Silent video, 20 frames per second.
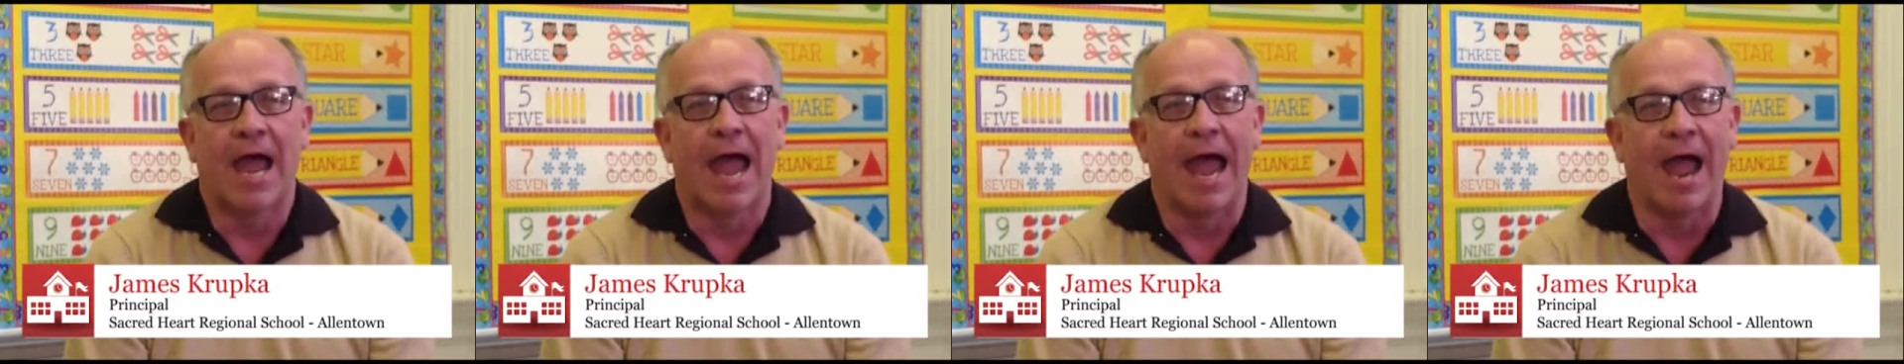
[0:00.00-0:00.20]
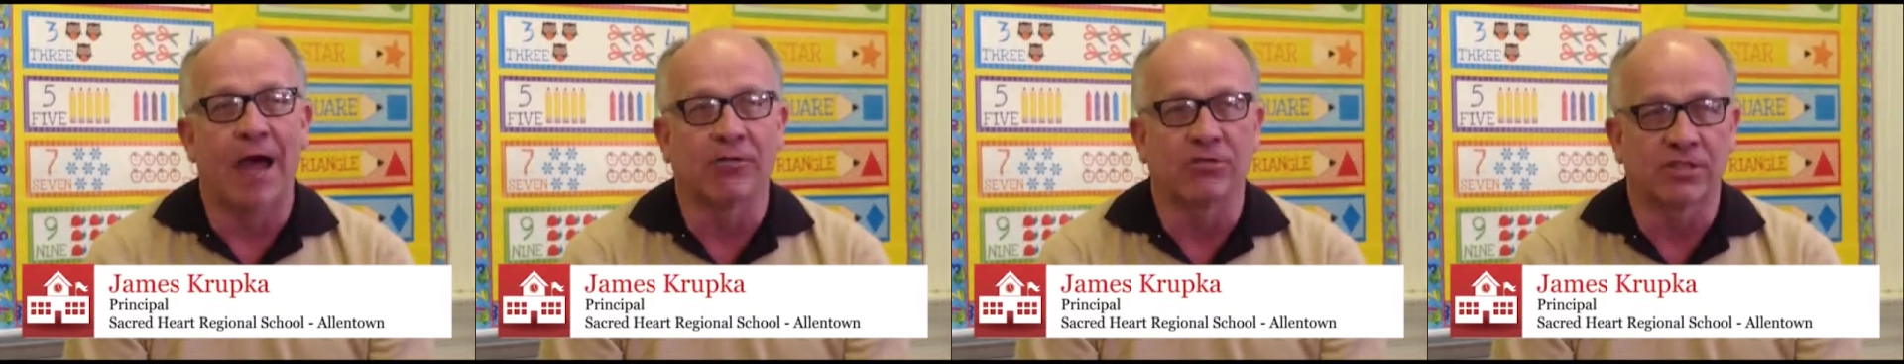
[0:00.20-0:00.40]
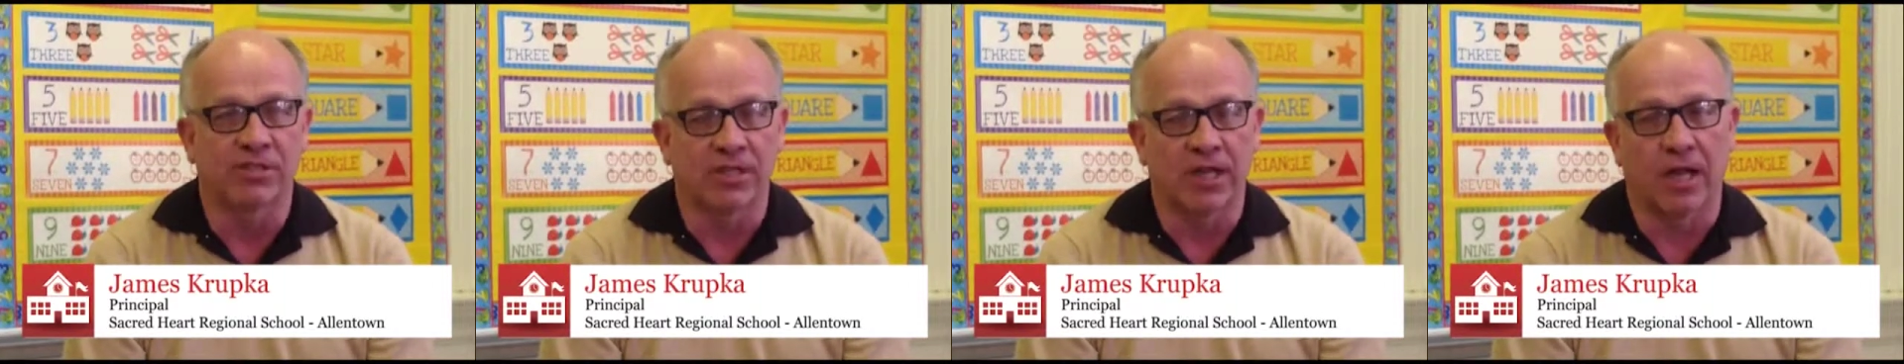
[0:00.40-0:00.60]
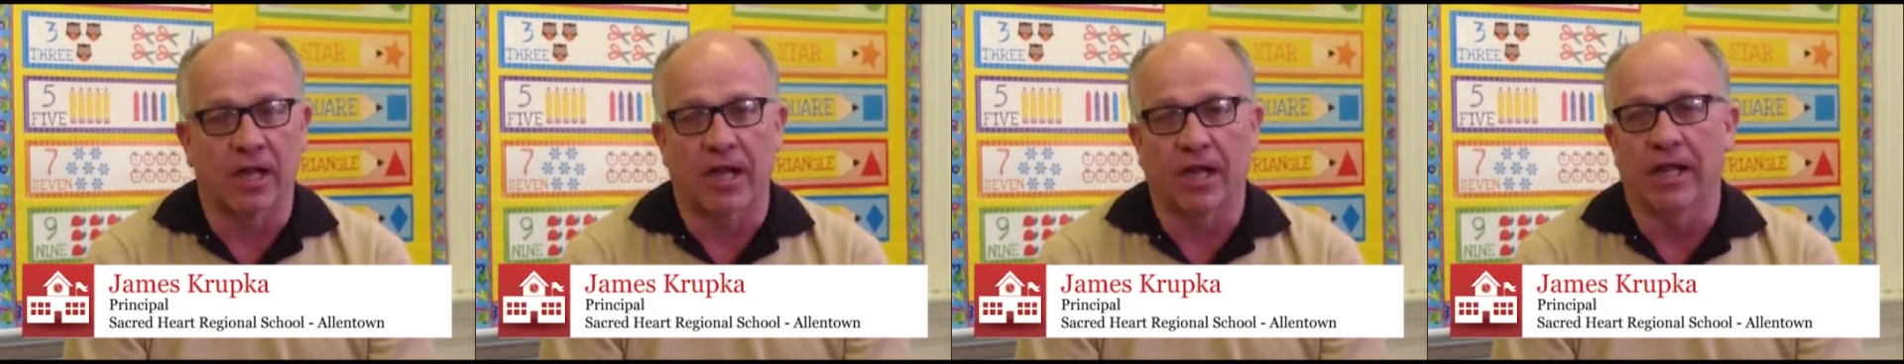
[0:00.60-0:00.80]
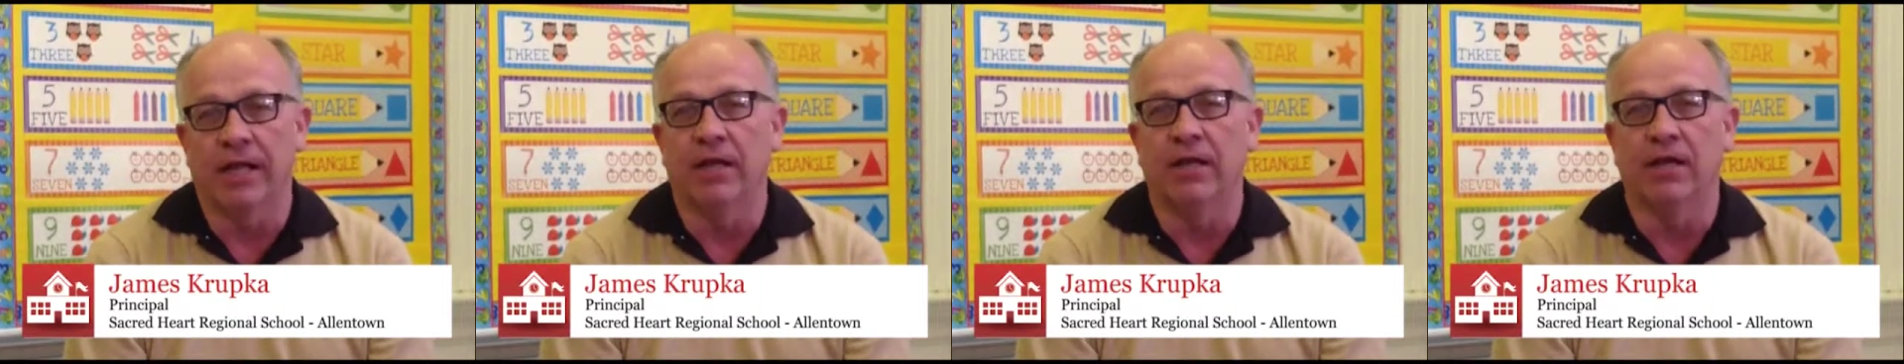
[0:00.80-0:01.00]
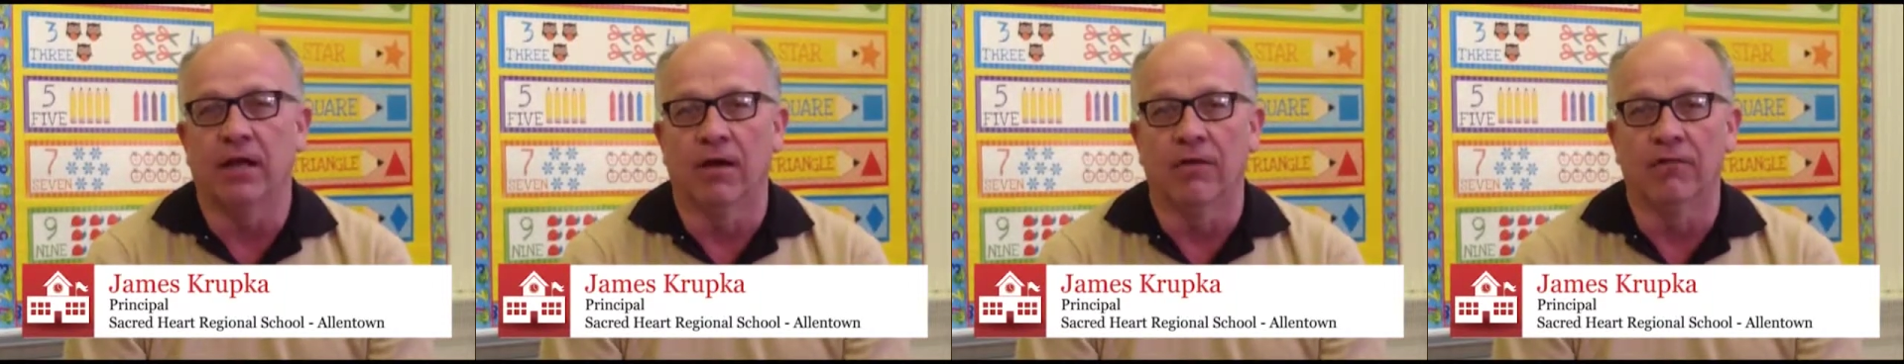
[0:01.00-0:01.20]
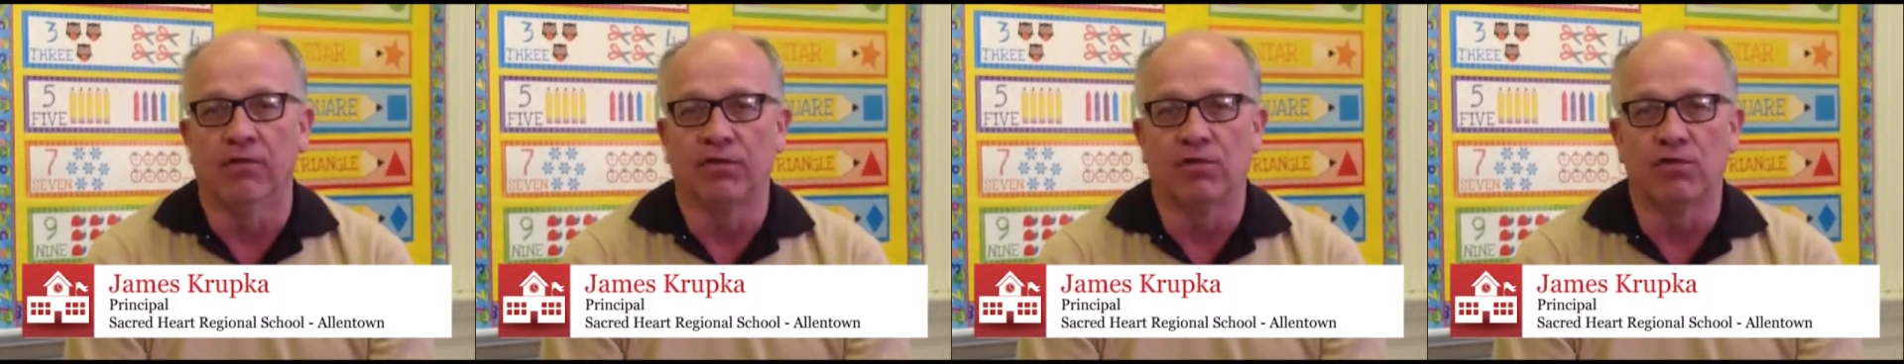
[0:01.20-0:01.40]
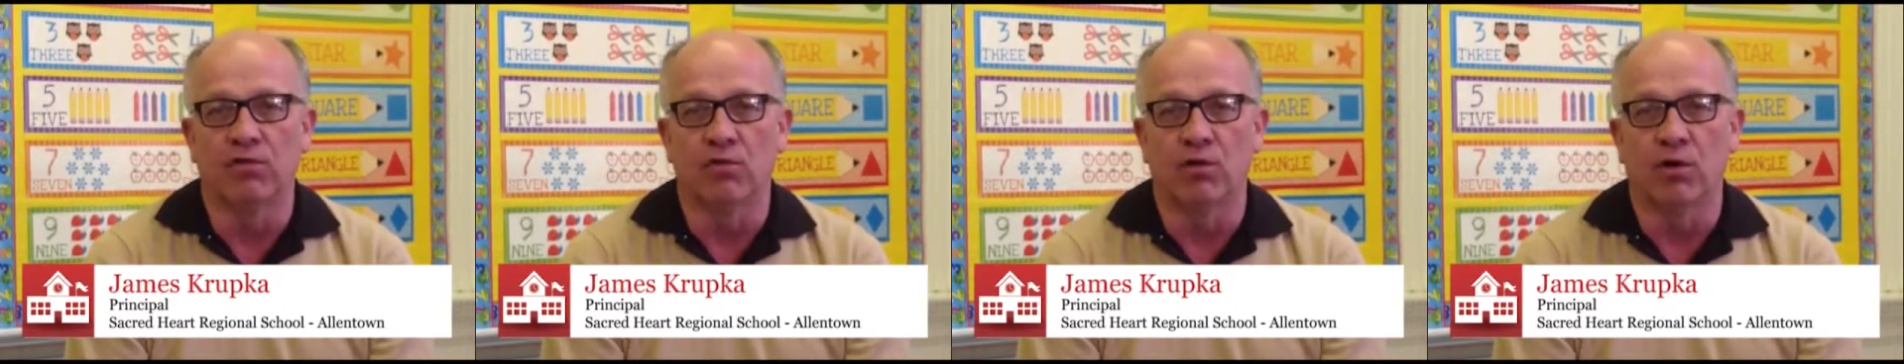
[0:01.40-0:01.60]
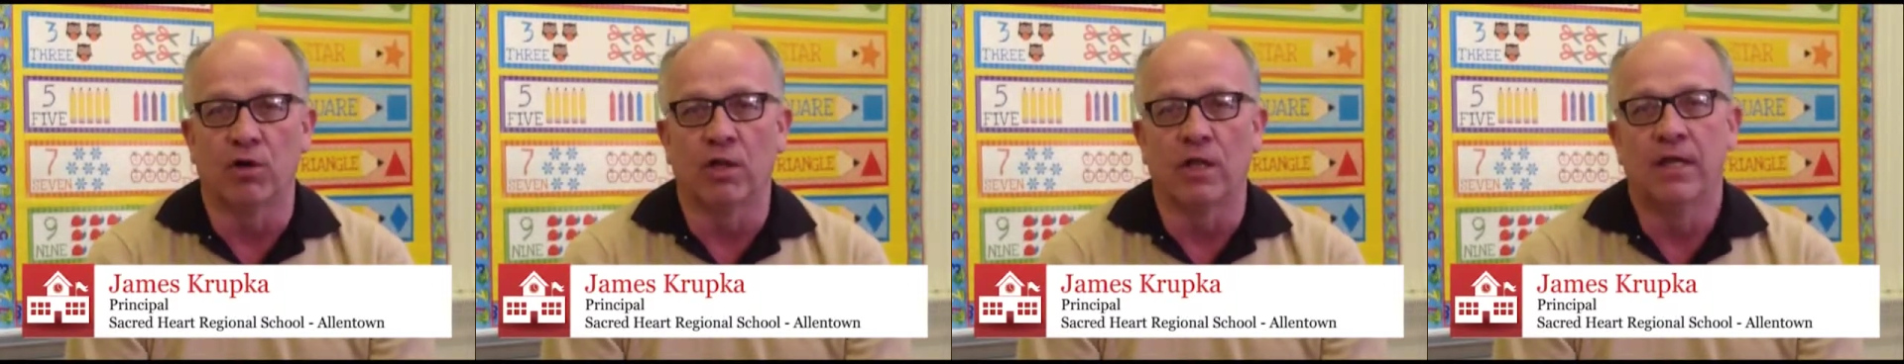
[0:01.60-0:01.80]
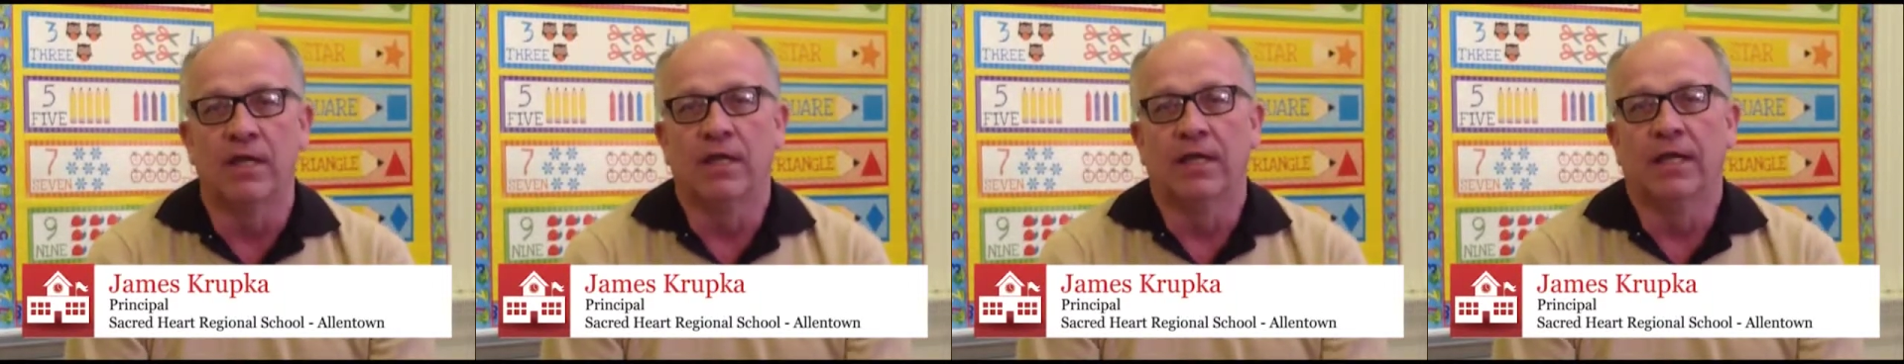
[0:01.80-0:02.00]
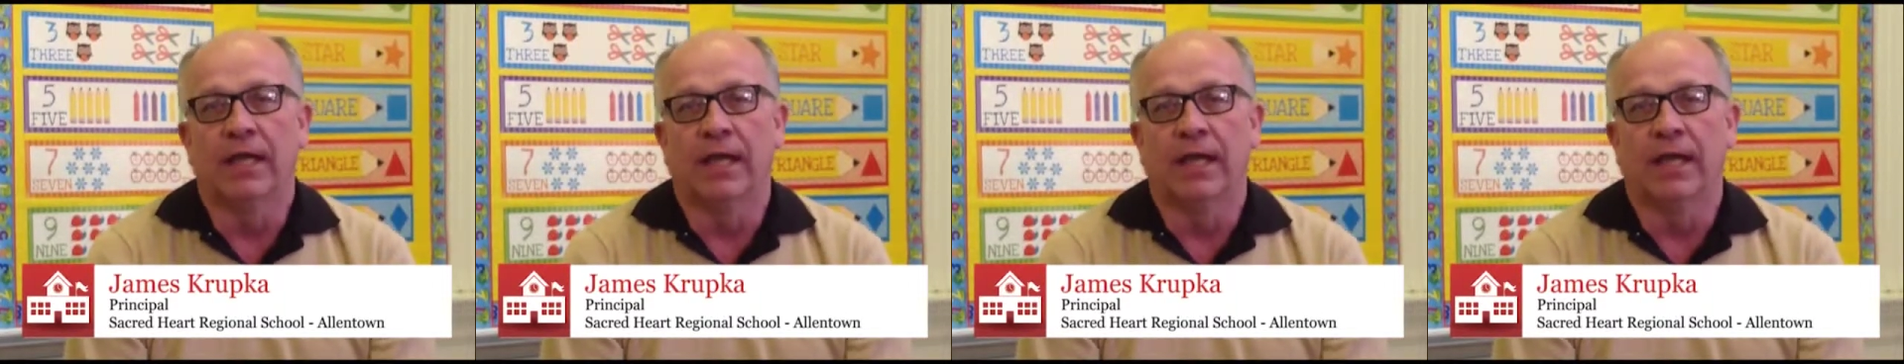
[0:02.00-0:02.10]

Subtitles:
outside of the school,